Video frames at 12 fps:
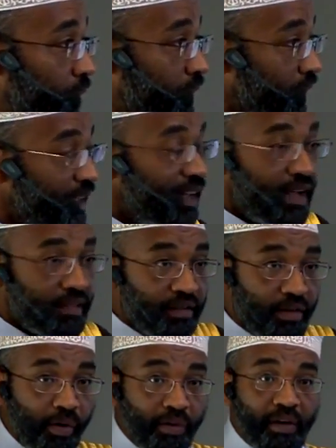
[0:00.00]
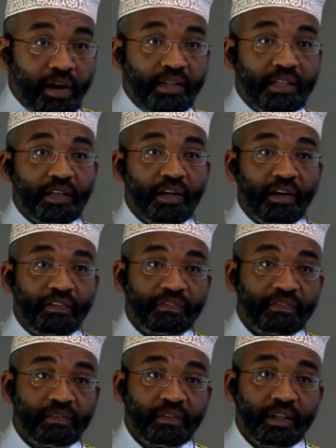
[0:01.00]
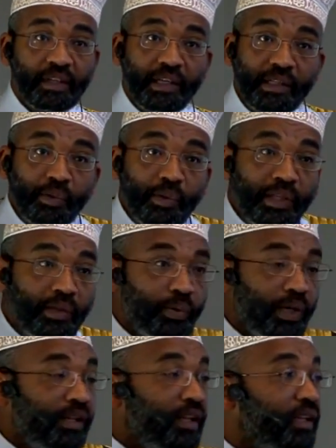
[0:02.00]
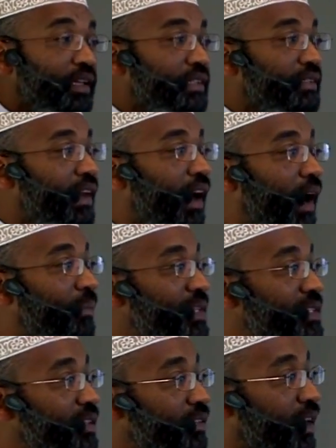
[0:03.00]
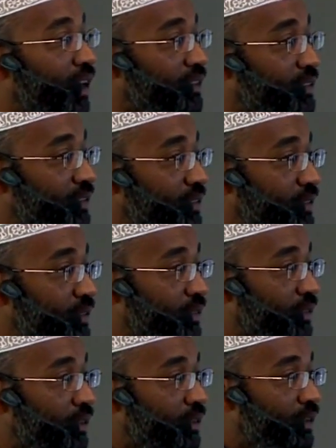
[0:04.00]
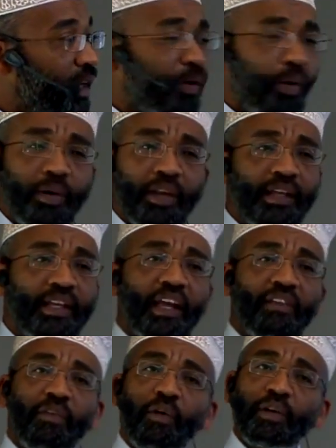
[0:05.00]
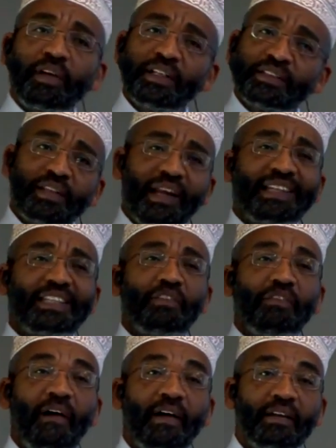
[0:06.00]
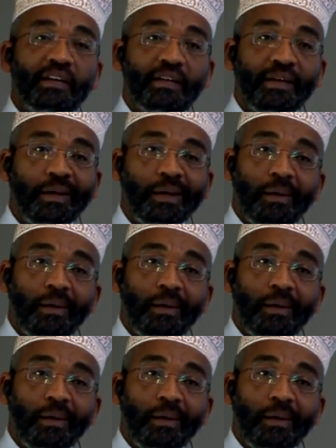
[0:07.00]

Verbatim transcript: Isn't that the whole idea of in uridu illa al-islah mastata'at? That all I care for is rectifying,